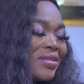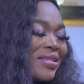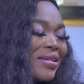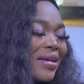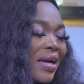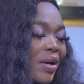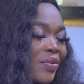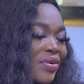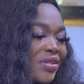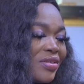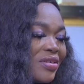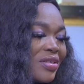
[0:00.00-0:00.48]

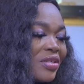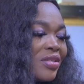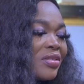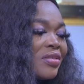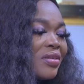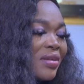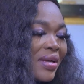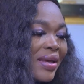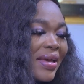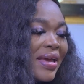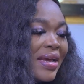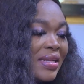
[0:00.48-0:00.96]
Lucy, can we
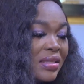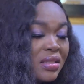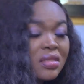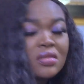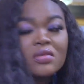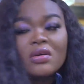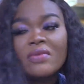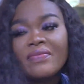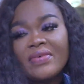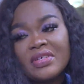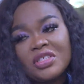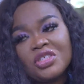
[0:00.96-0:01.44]
just
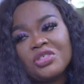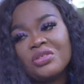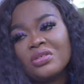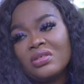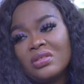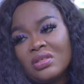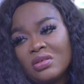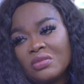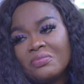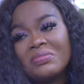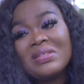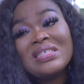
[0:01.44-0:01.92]
end this
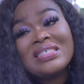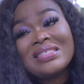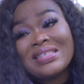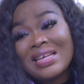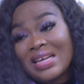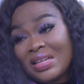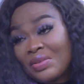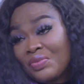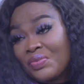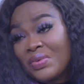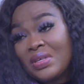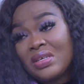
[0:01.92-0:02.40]
conversation now?
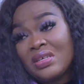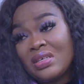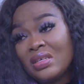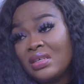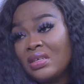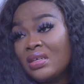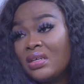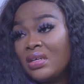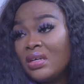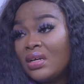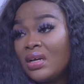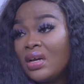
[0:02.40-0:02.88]
Please, can
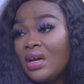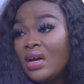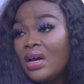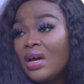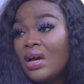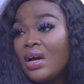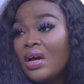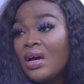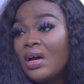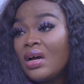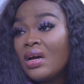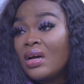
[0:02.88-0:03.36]
we?
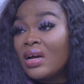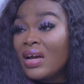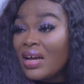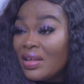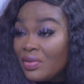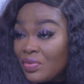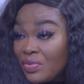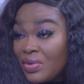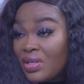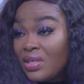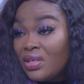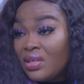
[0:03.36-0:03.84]

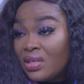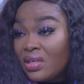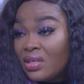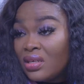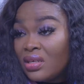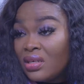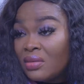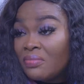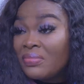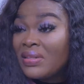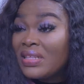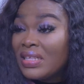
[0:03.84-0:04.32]
Can
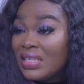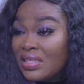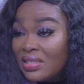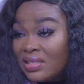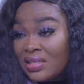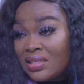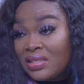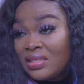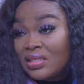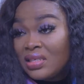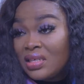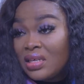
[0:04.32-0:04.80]
we?
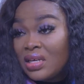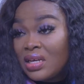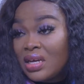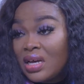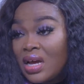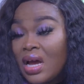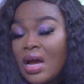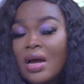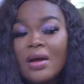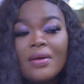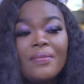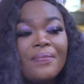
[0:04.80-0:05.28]
Please.
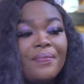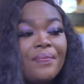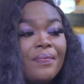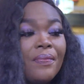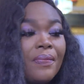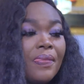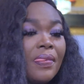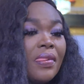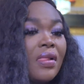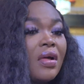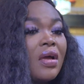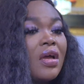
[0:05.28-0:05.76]

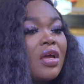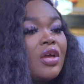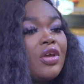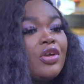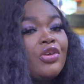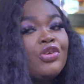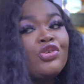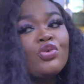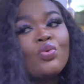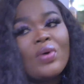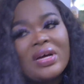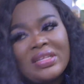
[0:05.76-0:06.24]

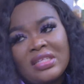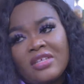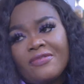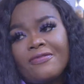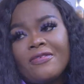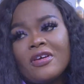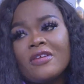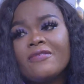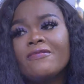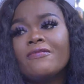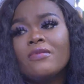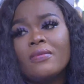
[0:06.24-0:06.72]
You
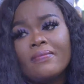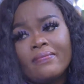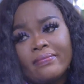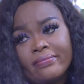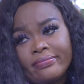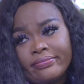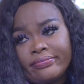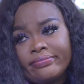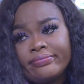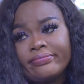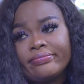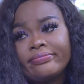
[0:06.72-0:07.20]
are different
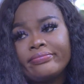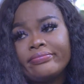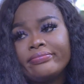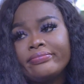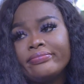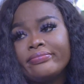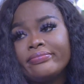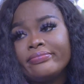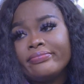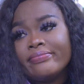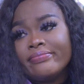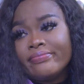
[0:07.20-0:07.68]
from
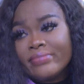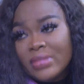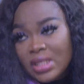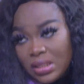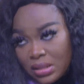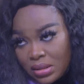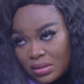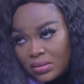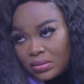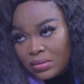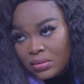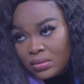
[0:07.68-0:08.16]

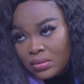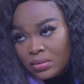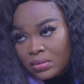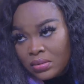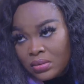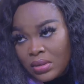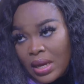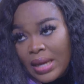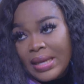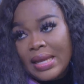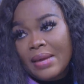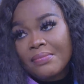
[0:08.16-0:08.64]
me.
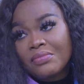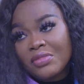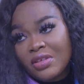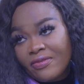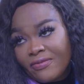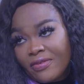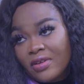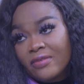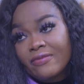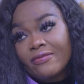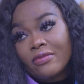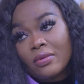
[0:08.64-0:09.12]
I
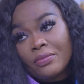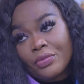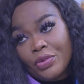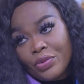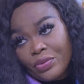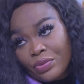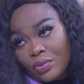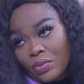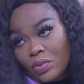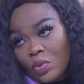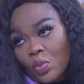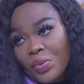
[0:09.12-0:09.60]
am different
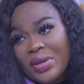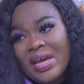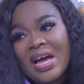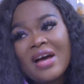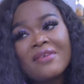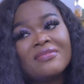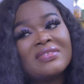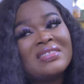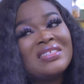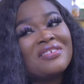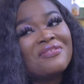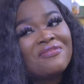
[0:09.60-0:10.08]
from you.
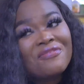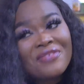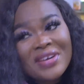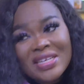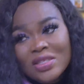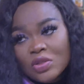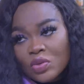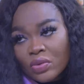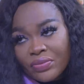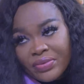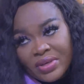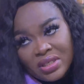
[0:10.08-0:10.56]
We have
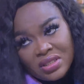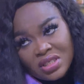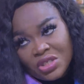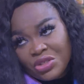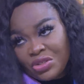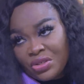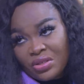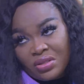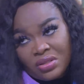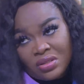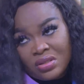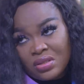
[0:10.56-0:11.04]
different
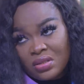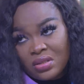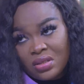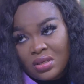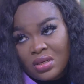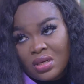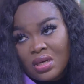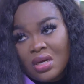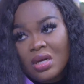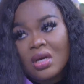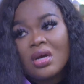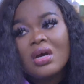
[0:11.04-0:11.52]

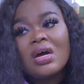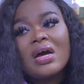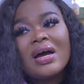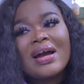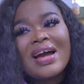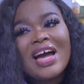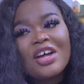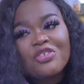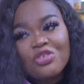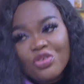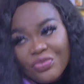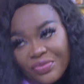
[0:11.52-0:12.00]
orientations.
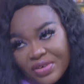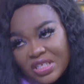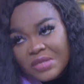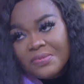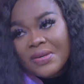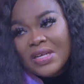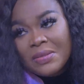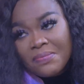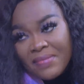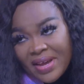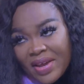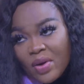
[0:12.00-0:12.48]
Can you
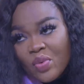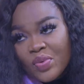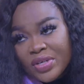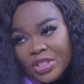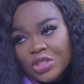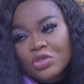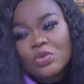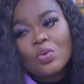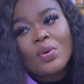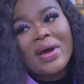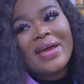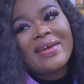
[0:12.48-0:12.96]
respect
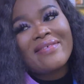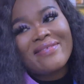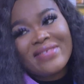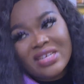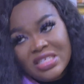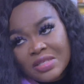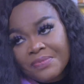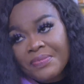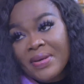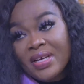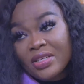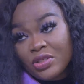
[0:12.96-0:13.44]
my wish so
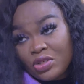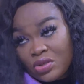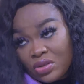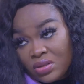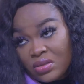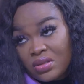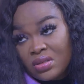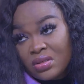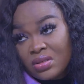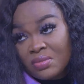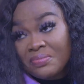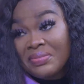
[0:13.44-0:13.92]
I
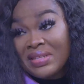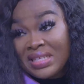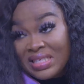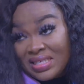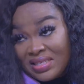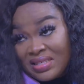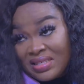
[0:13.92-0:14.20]
respect yours?